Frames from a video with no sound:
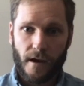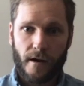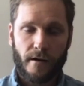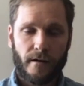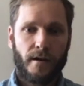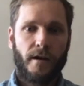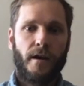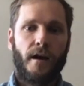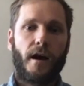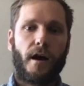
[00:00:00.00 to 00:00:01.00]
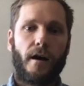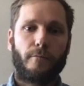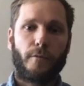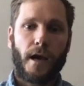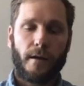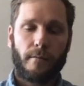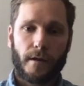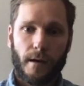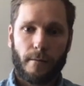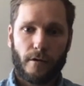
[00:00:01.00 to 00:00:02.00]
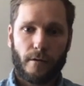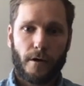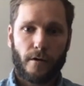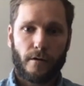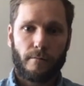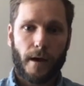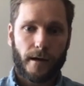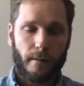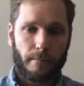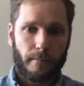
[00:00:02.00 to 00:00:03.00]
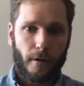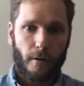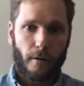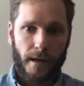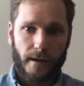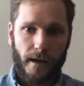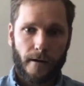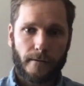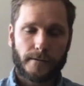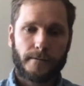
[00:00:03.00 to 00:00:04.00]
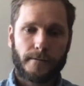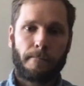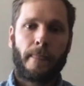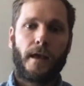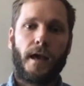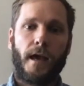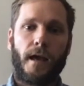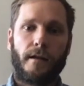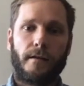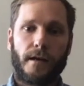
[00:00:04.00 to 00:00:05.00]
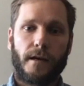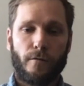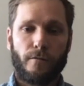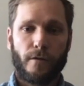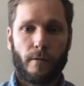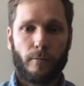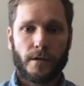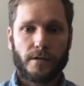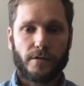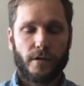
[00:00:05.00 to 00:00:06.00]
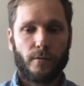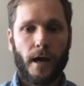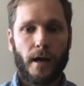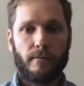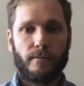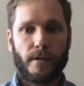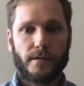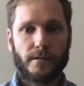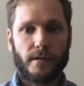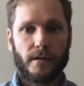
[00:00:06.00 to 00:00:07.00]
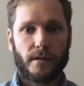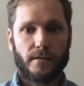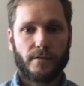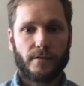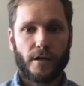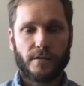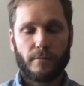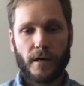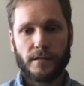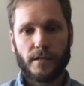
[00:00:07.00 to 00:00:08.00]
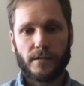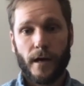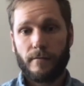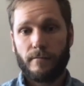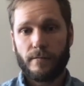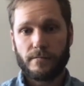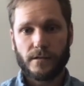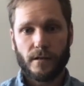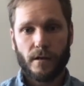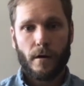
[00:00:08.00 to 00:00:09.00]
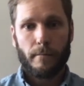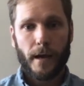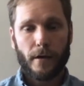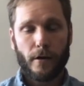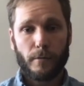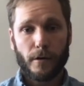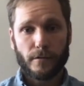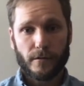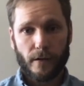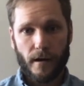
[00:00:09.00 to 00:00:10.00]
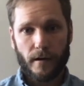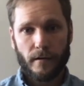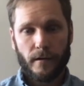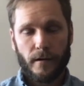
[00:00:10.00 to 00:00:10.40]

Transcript: there. Uh, we hadn't been able to build back up our bank accounts. And at Trophy on Morgan Street, we hadn't finished the construction project, so we hadn't finished paying our bills there.